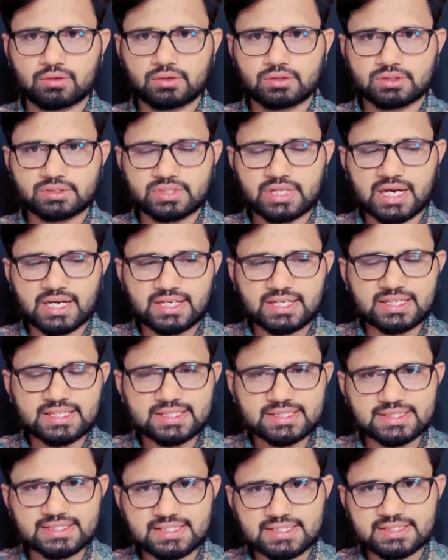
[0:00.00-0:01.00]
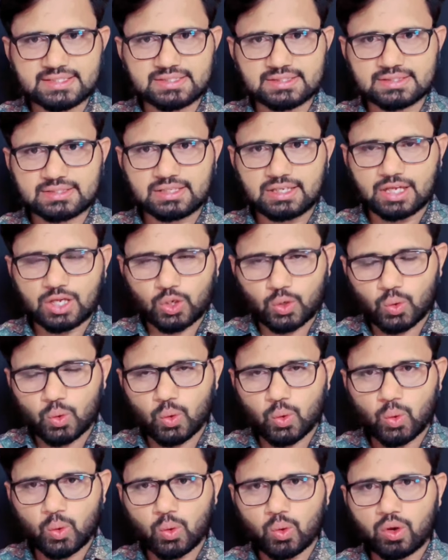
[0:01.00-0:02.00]
They are telling this
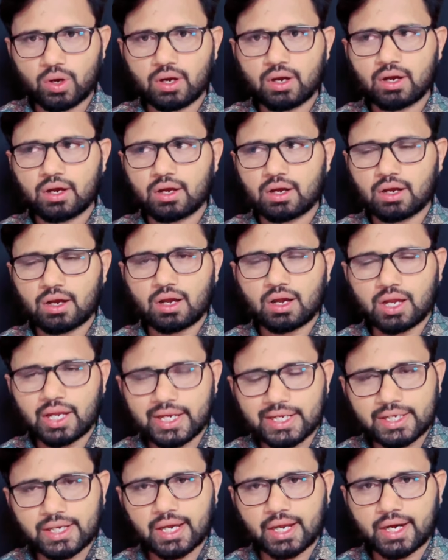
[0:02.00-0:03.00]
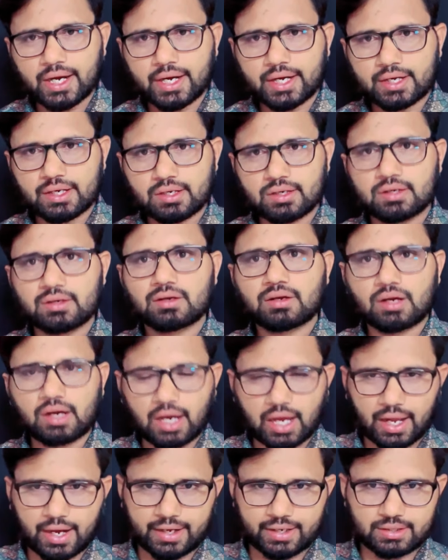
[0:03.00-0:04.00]
row incorrect,
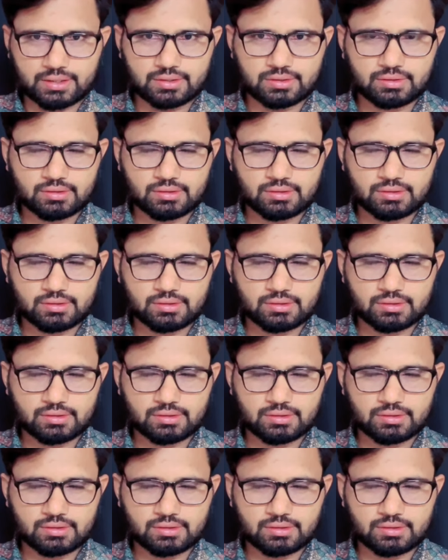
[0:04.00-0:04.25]
correct.